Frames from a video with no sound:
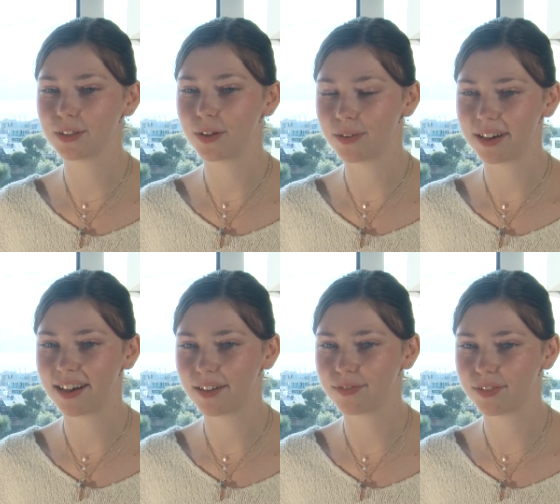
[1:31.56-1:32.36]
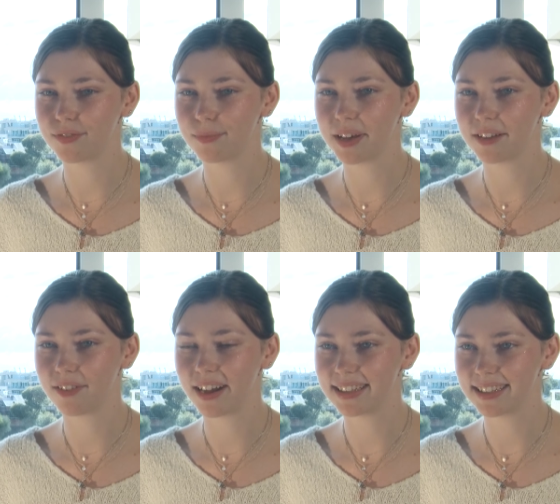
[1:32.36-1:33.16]
the lower half of
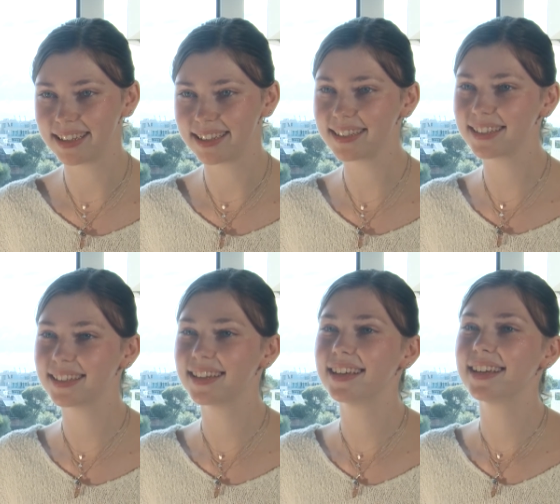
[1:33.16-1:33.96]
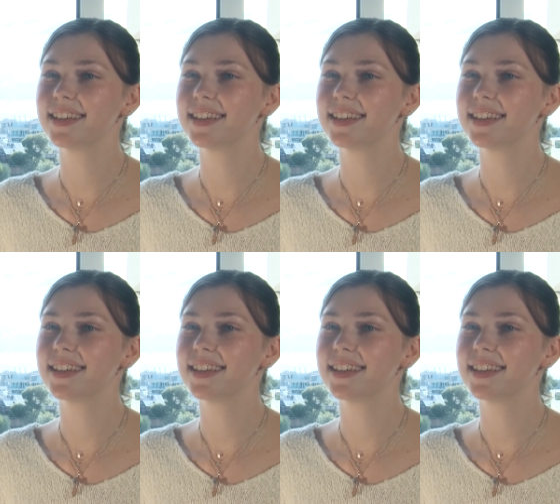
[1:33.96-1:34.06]
my right leg.